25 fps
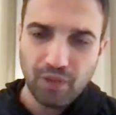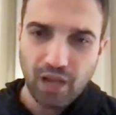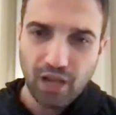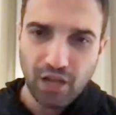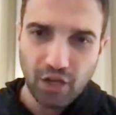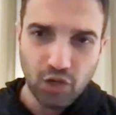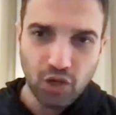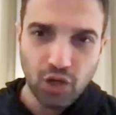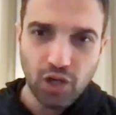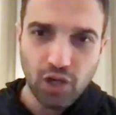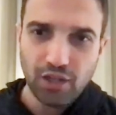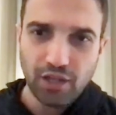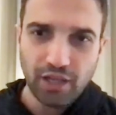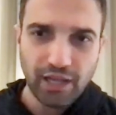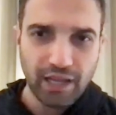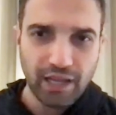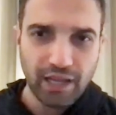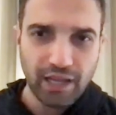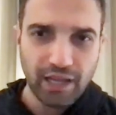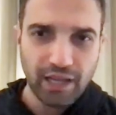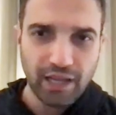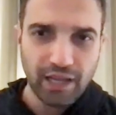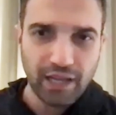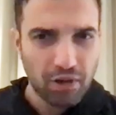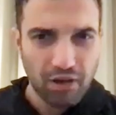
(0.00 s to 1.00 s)
I got
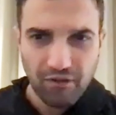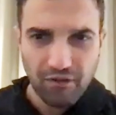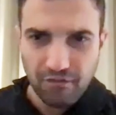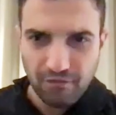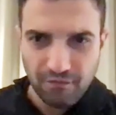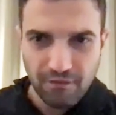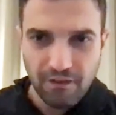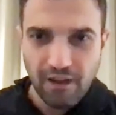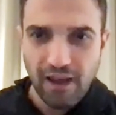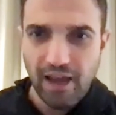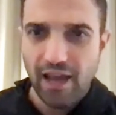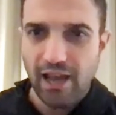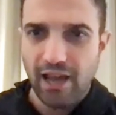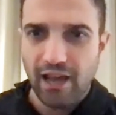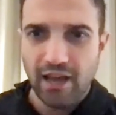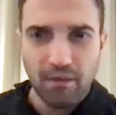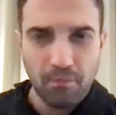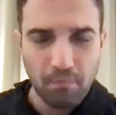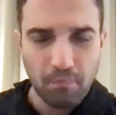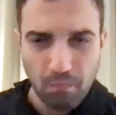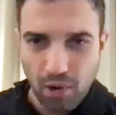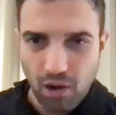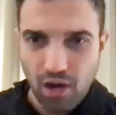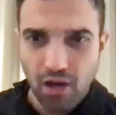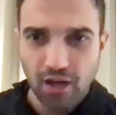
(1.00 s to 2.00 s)
a, a fair
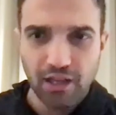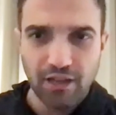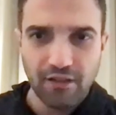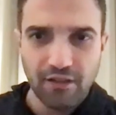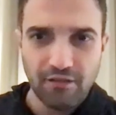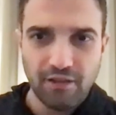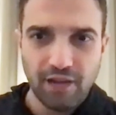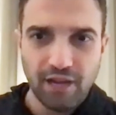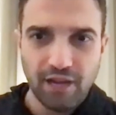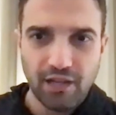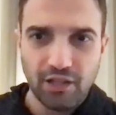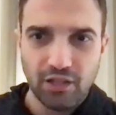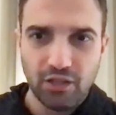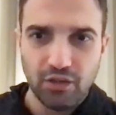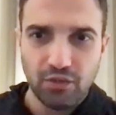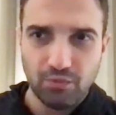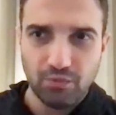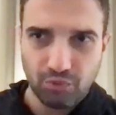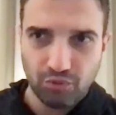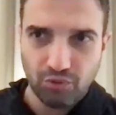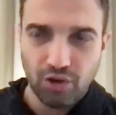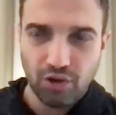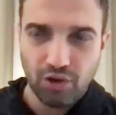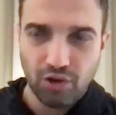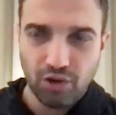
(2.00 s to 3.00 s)
market value
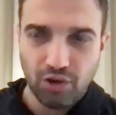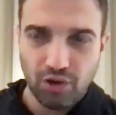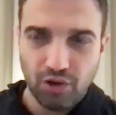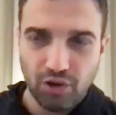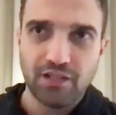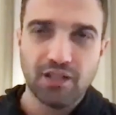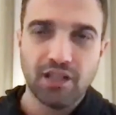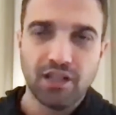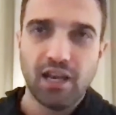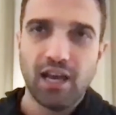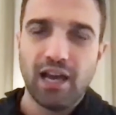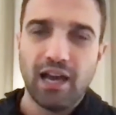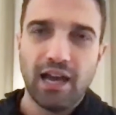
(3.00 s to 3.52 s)
price